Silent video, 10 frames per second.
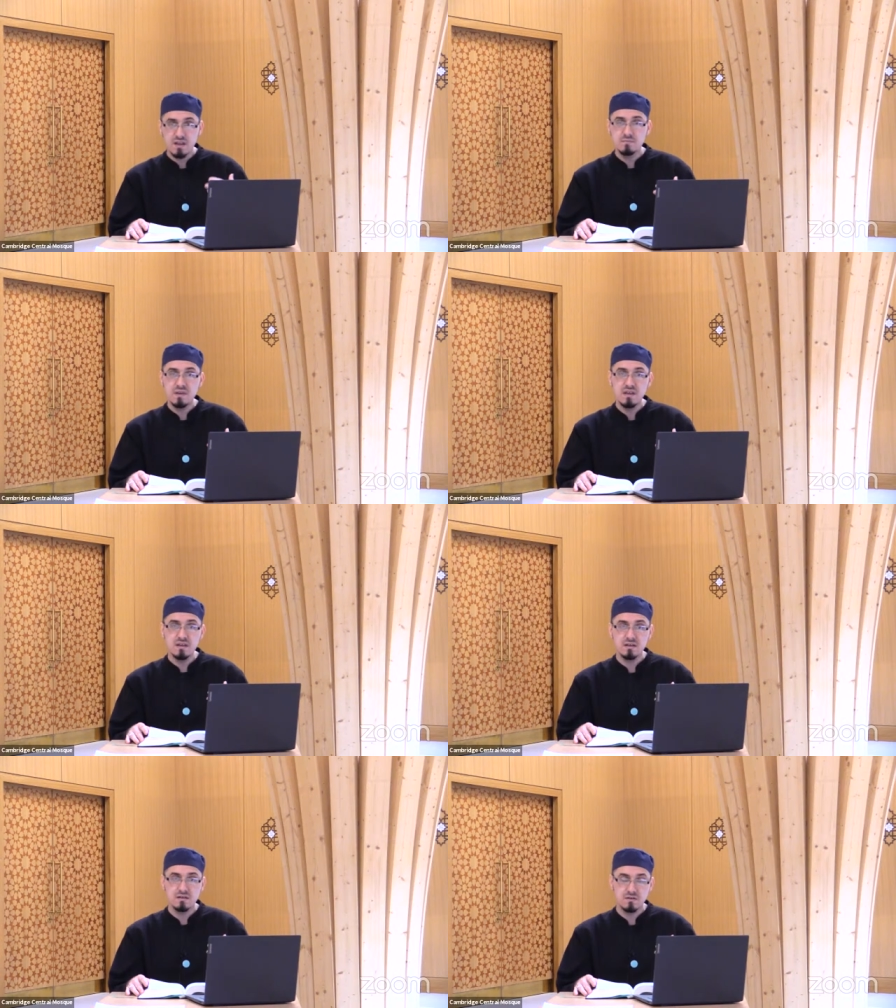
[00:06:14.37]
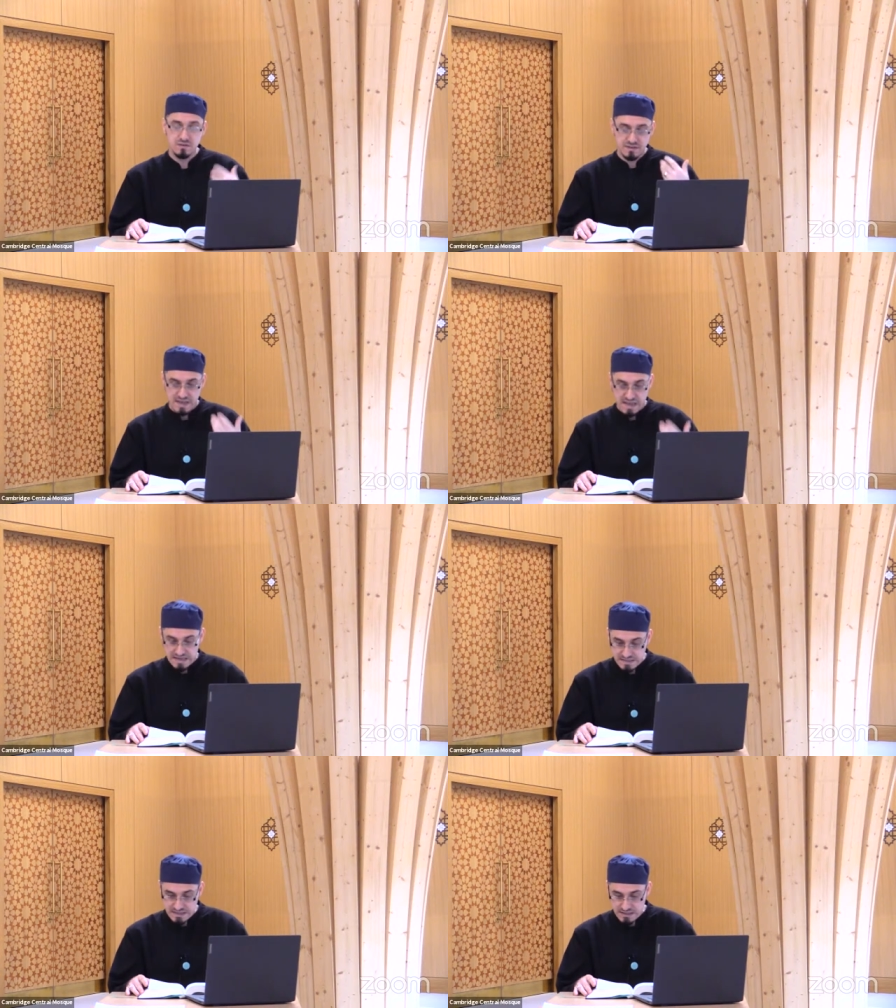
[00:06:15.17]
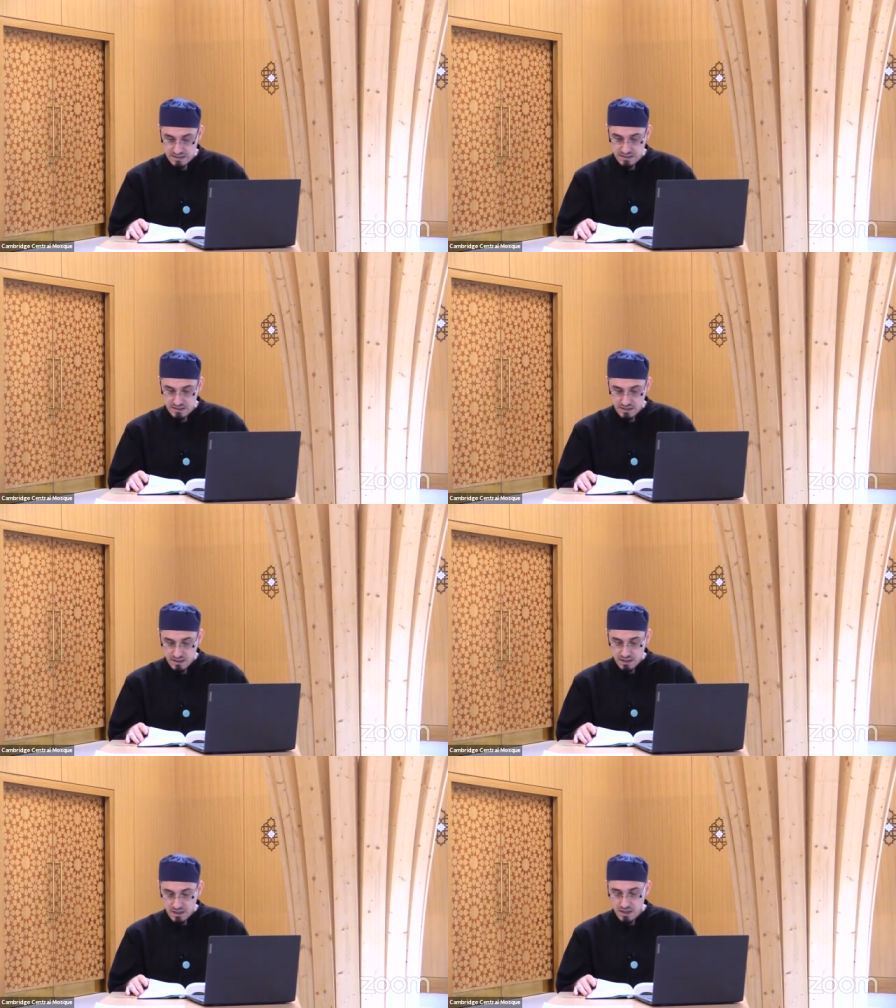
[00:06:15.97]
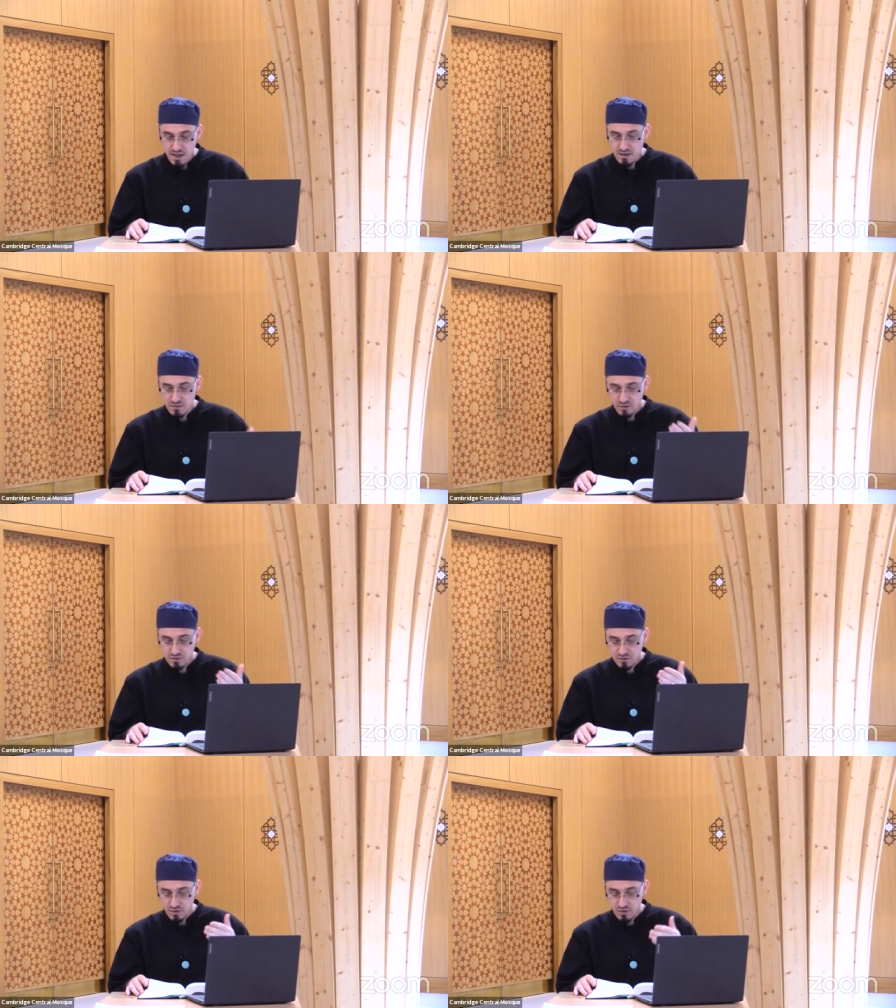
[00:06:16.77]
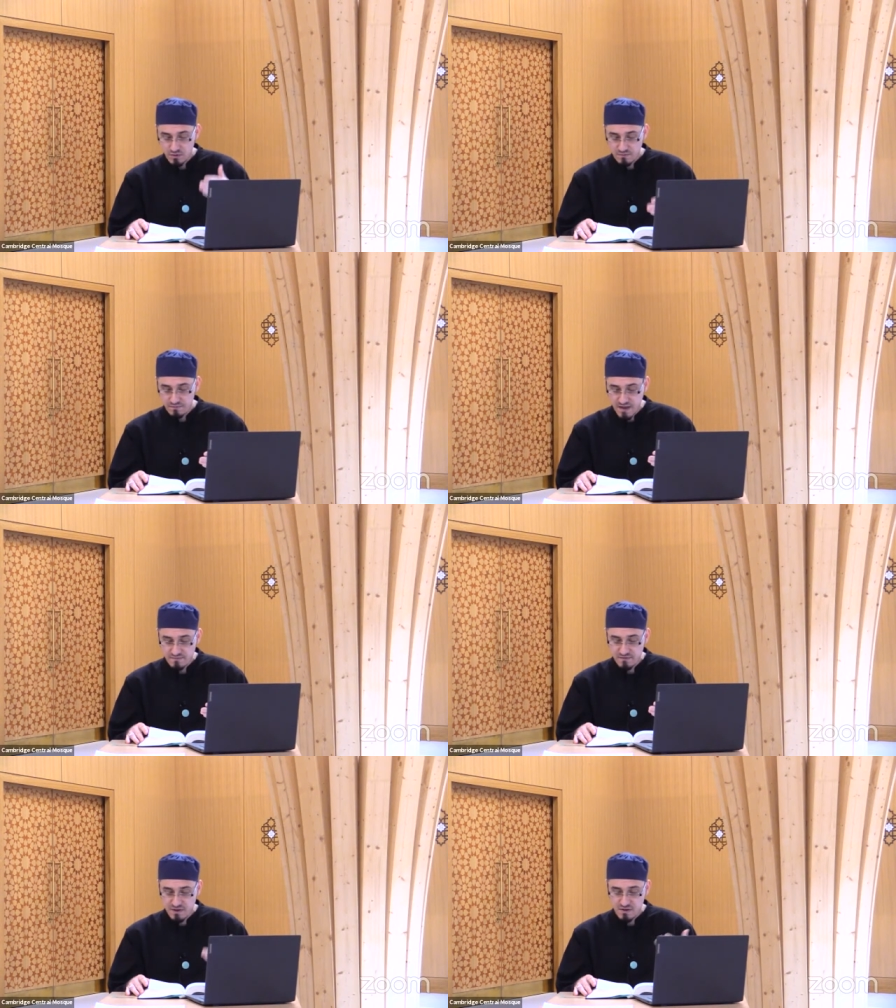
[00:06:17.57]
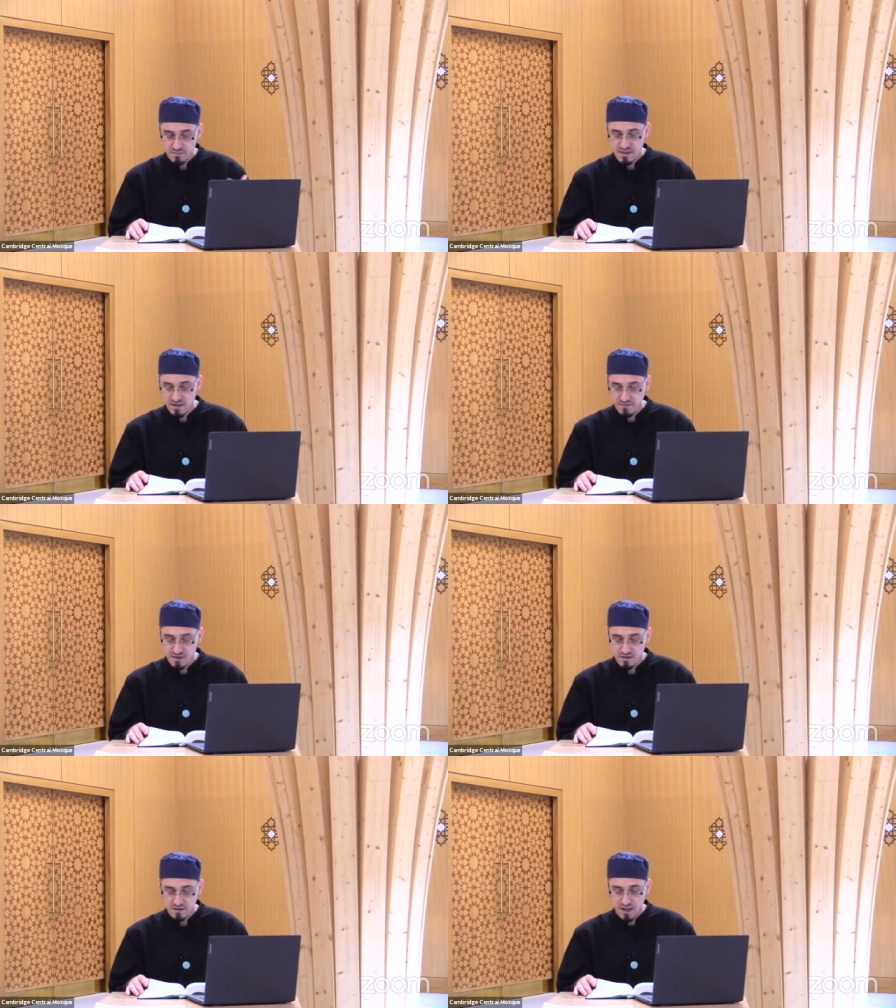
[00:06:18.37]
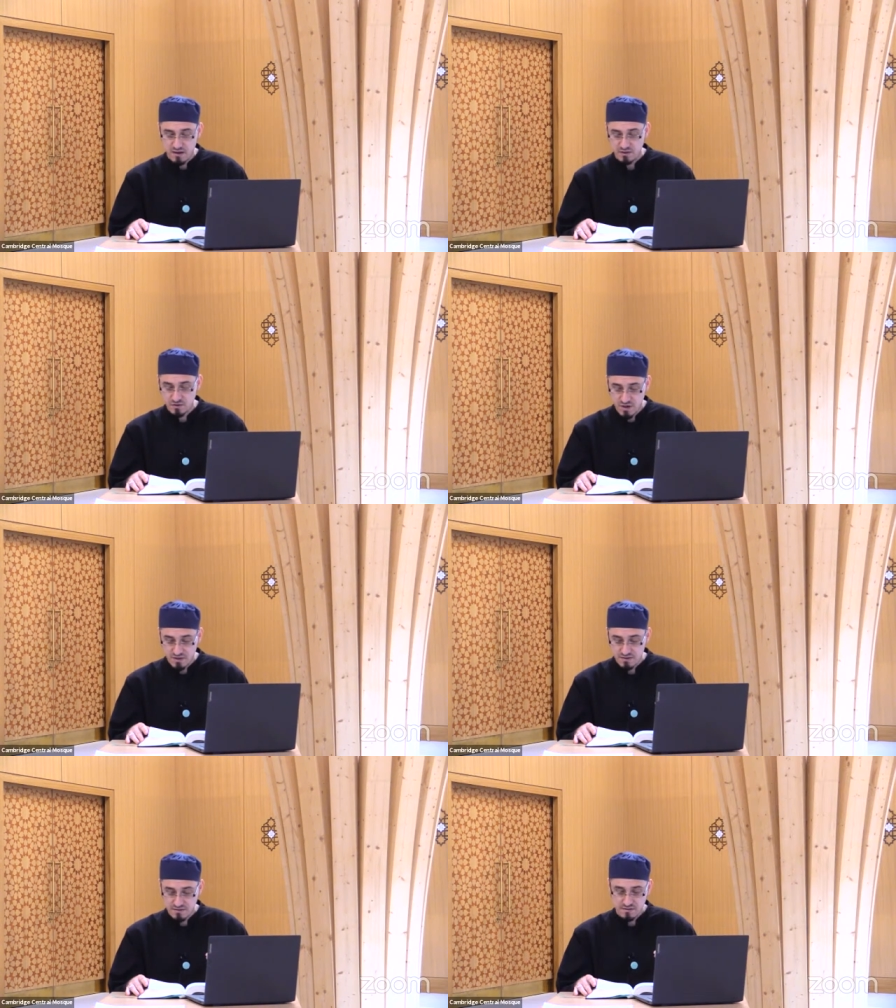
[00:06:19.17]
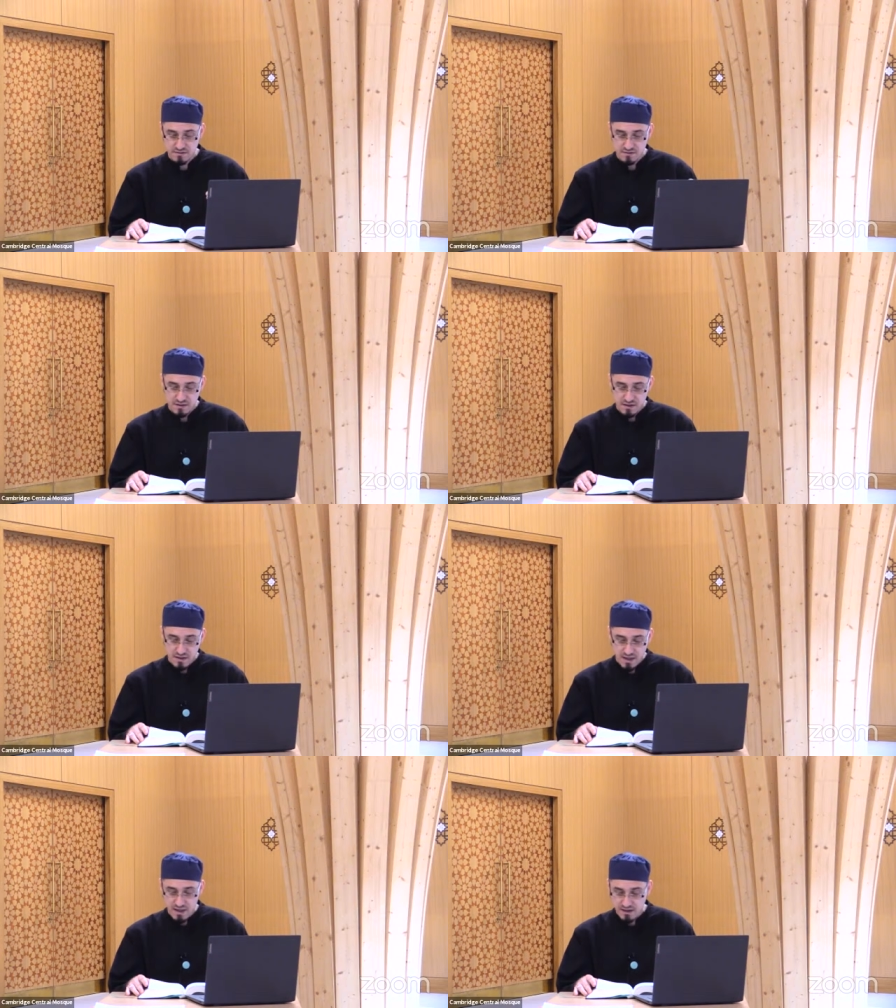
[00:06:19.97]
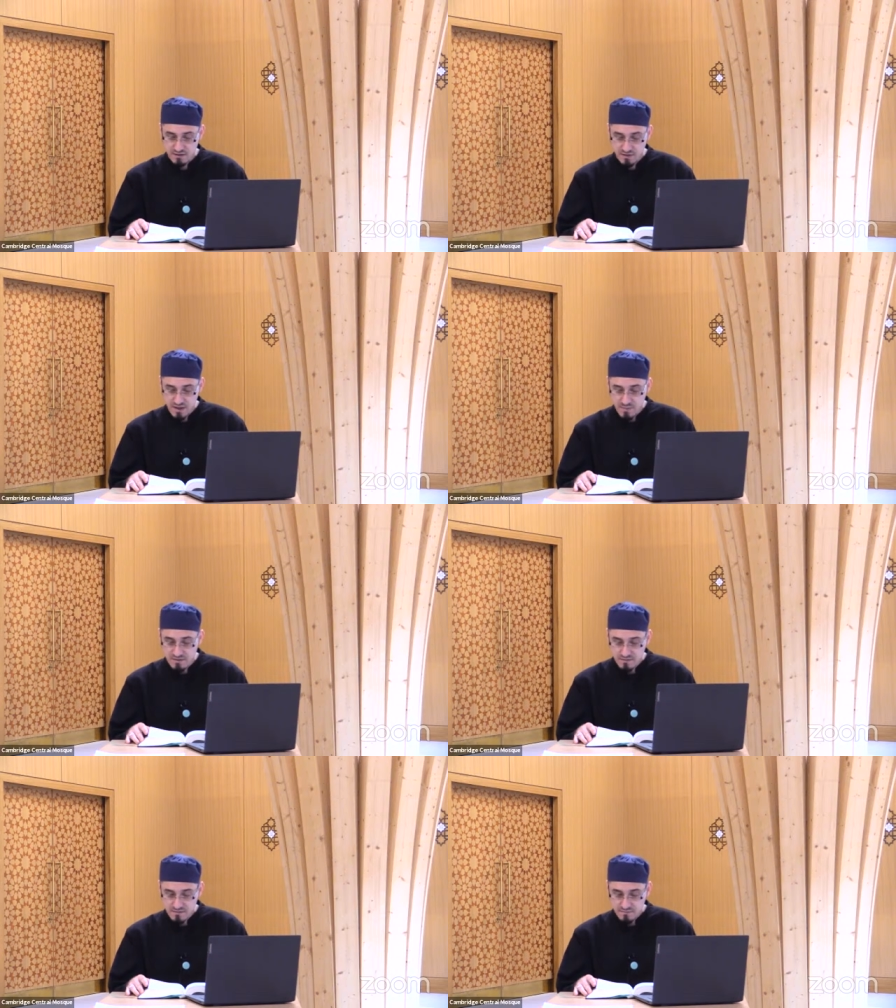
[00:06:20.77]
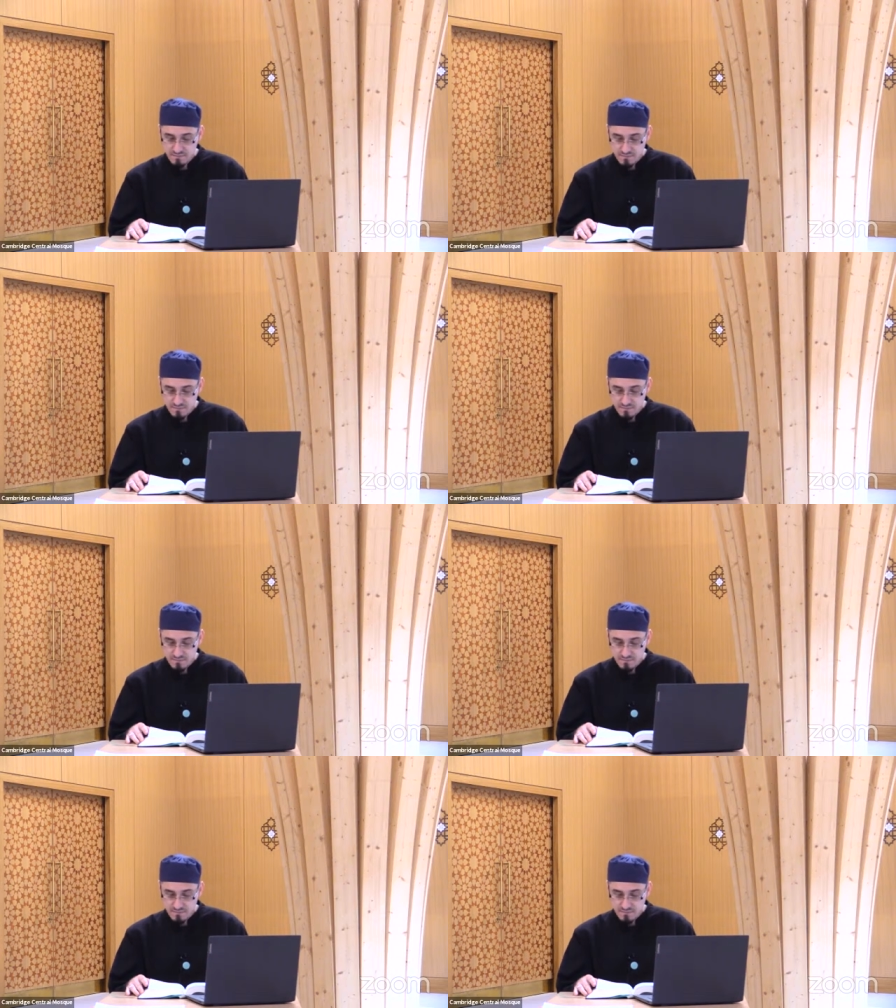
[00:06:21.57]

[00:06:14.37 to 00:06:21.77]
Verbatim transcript: in being content, and also faithfully observing our trusts and agreements,